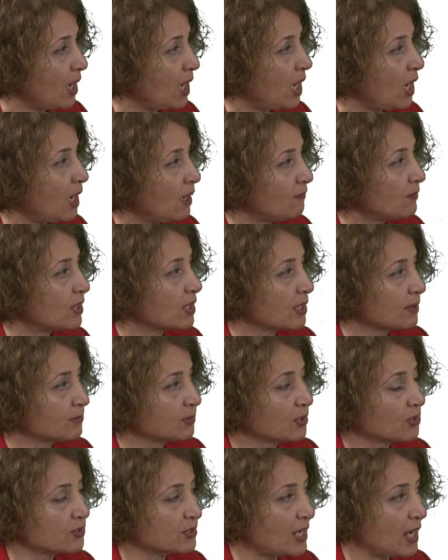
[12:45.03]
how
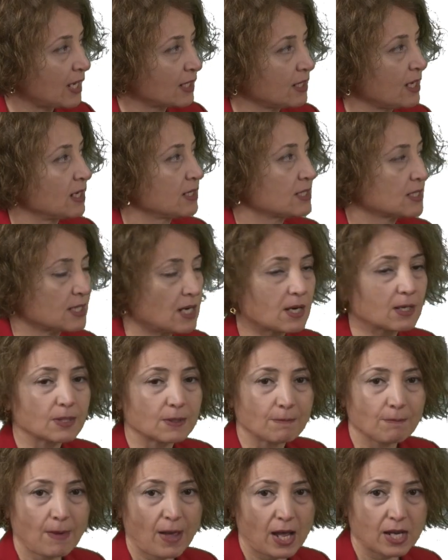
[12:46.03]
arabinose islands are
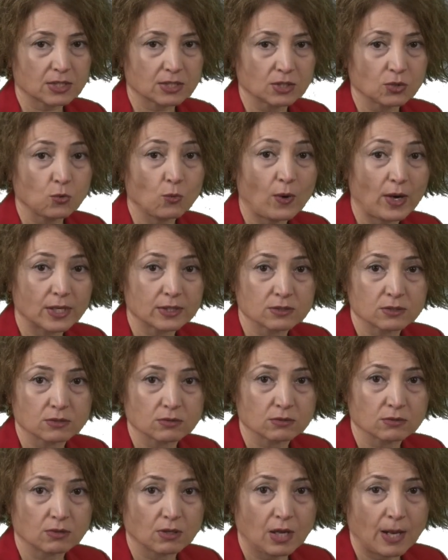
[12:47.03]
impacting
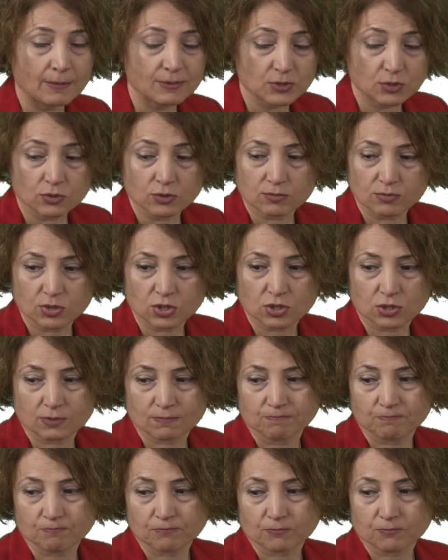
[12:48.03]
water absorption,